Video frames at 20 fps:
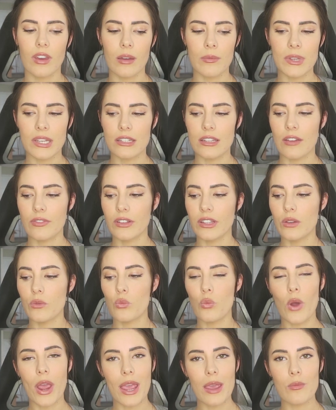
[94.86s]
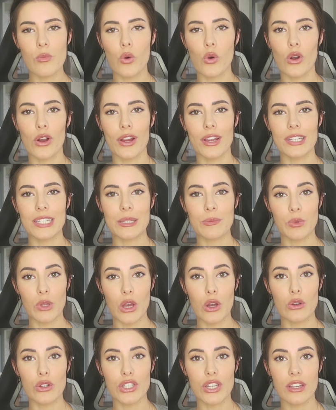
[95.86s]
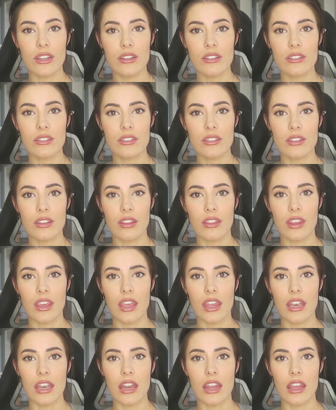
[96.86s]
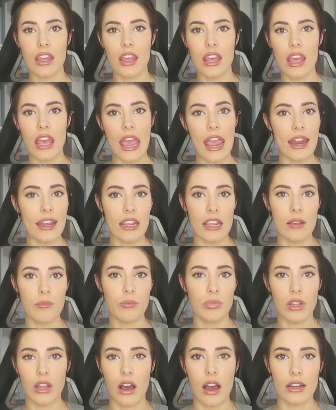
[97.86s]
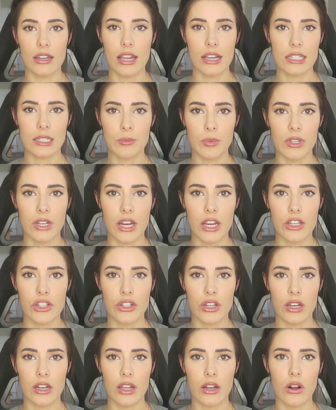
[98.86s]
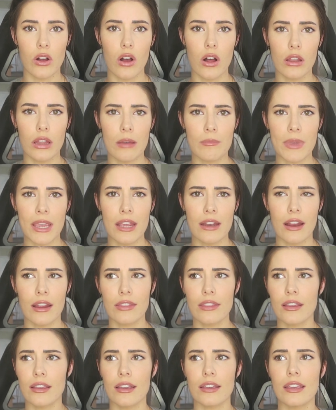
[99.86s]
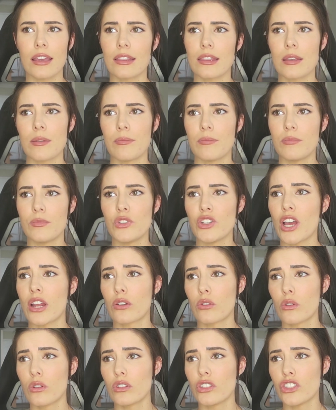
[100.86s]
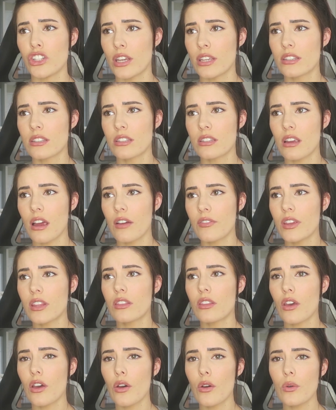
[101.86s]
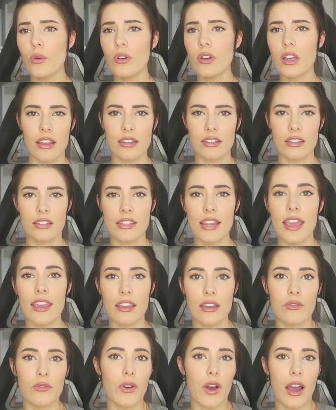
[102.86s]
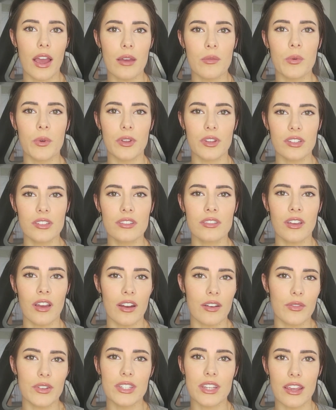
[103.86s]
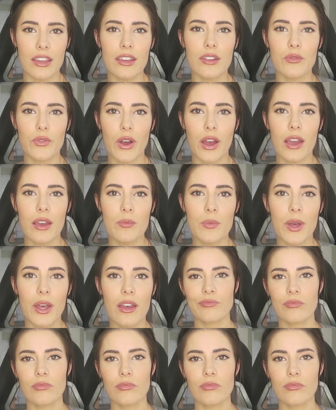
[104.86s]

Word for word: I mean, definitely way more explosions than any plot explanation at all. I mean, I think I get the general gist of it though. It's a taken vibe. It's kind of a taken vibe.